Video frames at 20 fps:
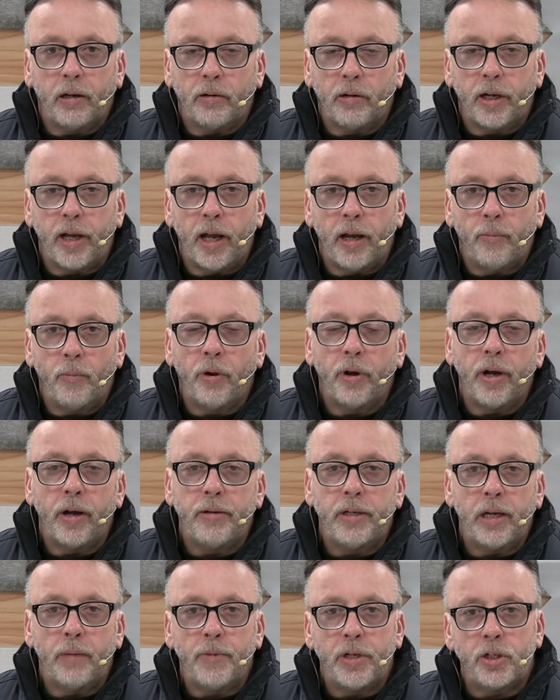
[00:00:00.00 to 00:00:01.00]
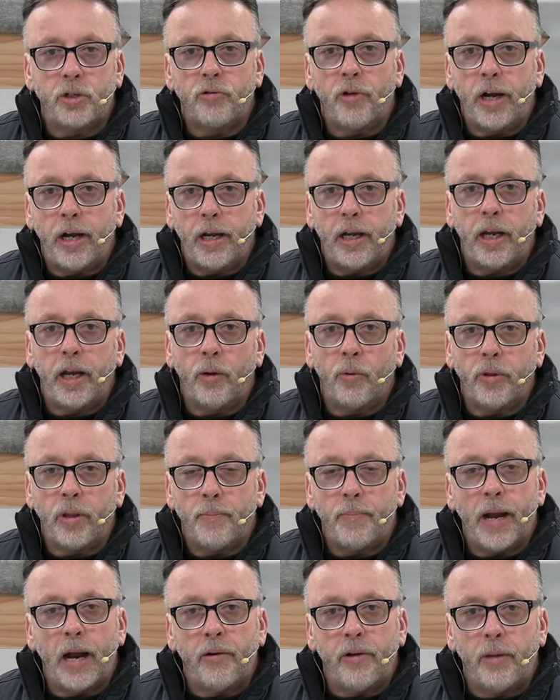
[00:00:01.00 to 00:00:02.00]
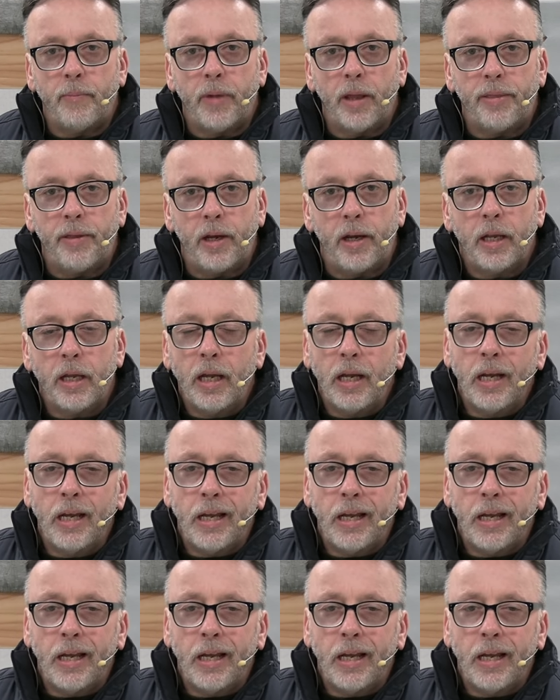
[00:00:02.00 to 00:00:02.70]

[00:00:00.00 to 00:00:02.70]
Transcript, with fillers: Okay, we're going to demonstrate it here with the barrier method.